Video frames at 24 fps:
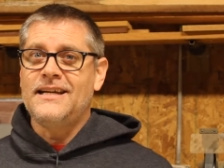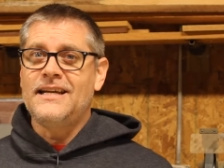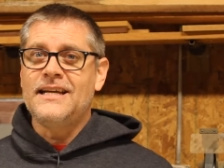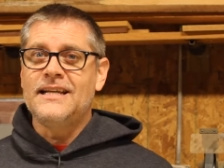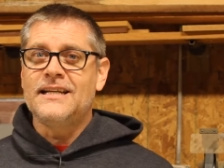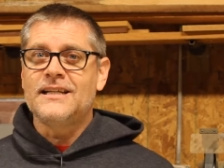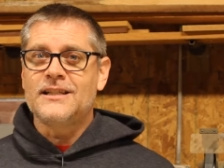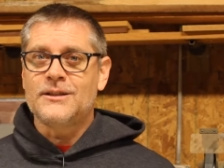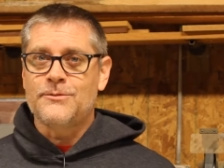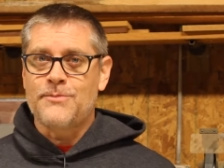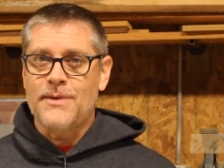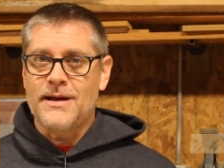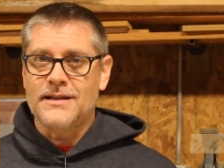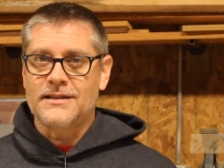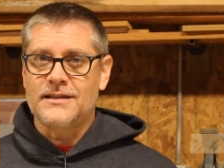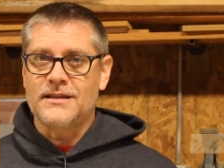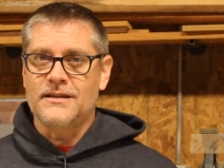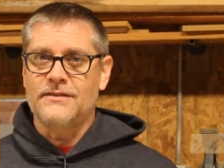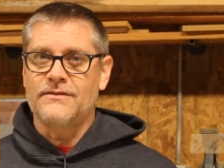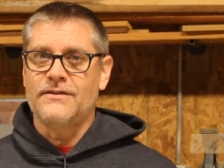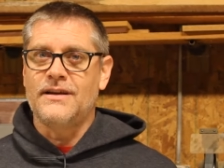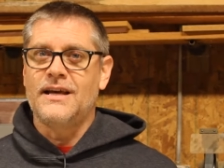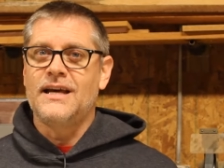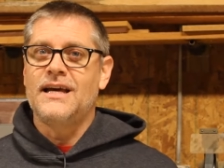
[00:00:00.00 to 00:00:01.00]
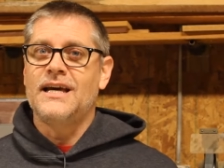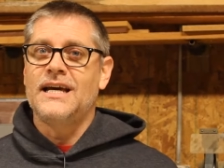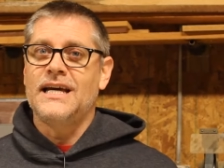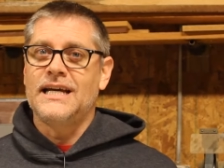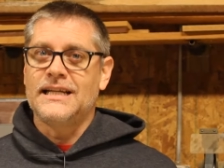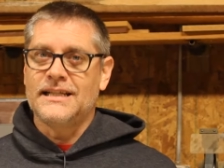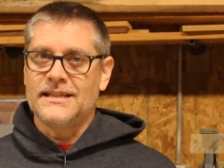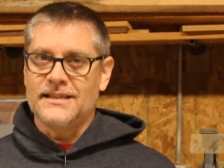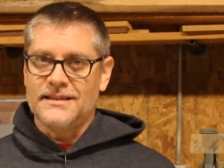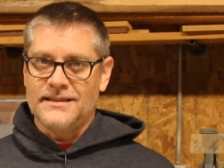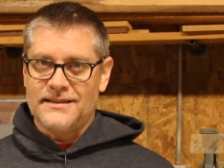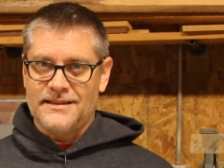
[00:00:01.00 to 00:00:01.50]
inexpensive,
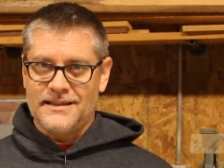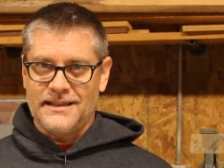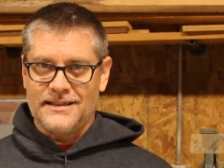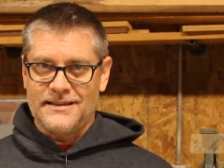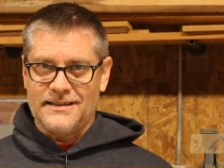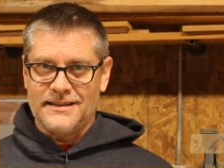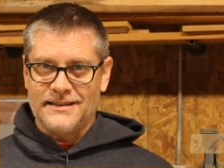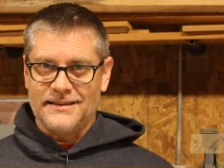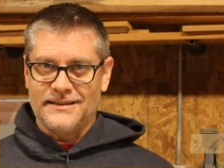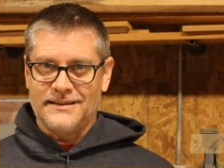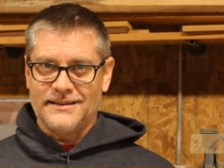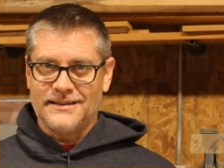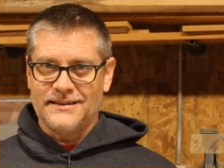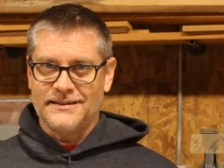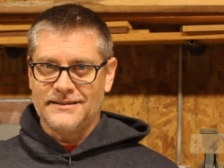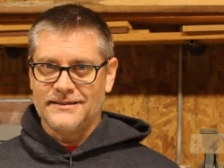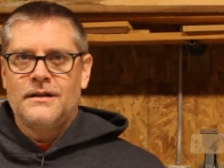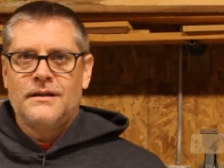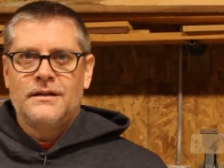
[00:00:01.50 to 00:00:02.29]
and consistent.